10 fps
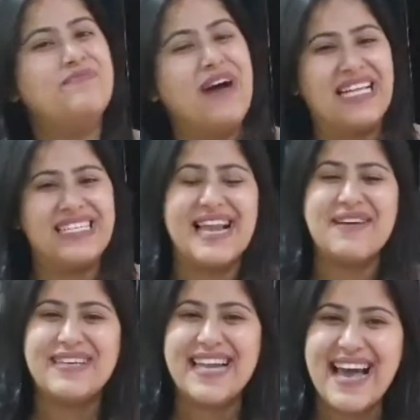Maths
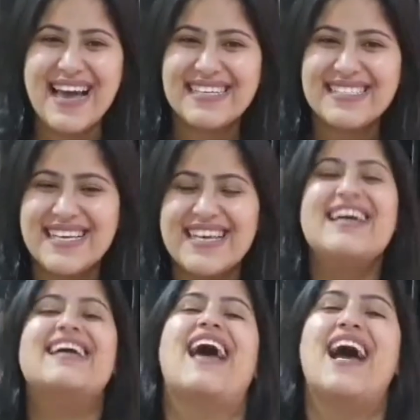Lab class.
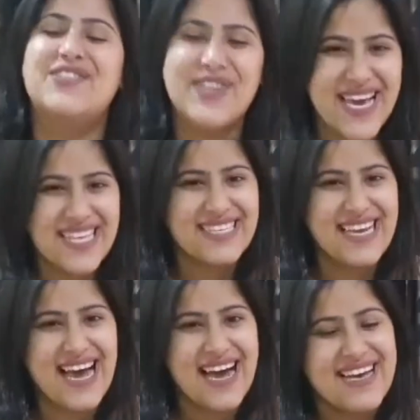In our today's
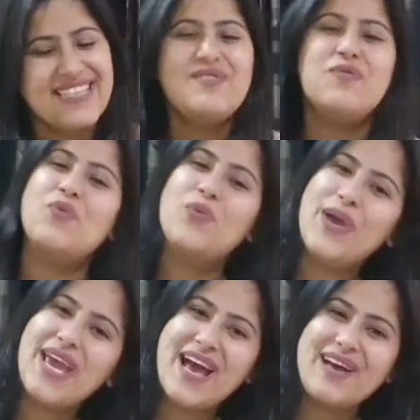class,
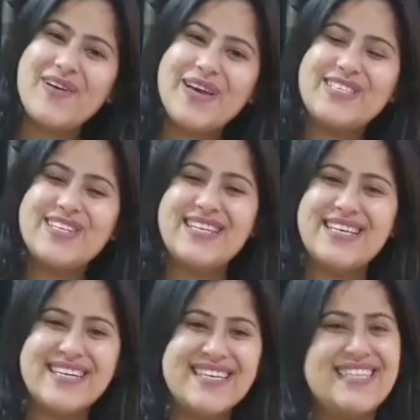we are going to
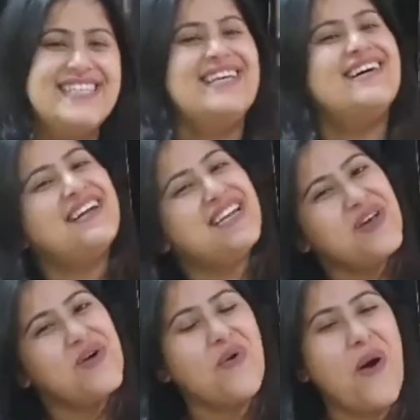learn a
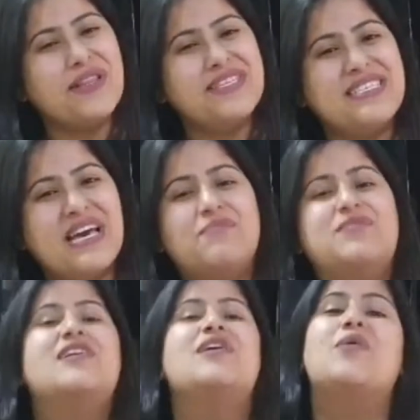new
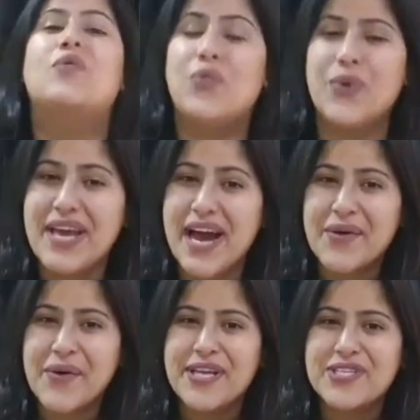concept. We
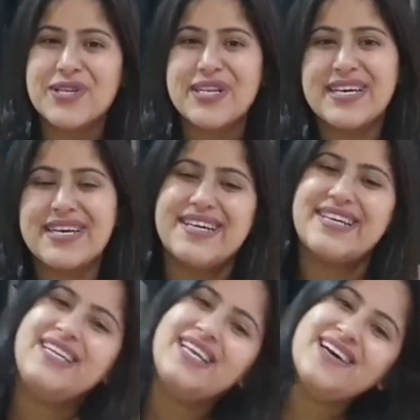are going to
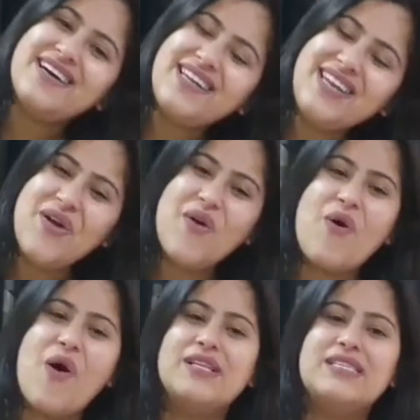learn a new
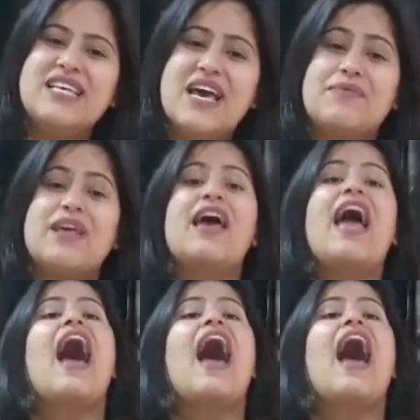concept.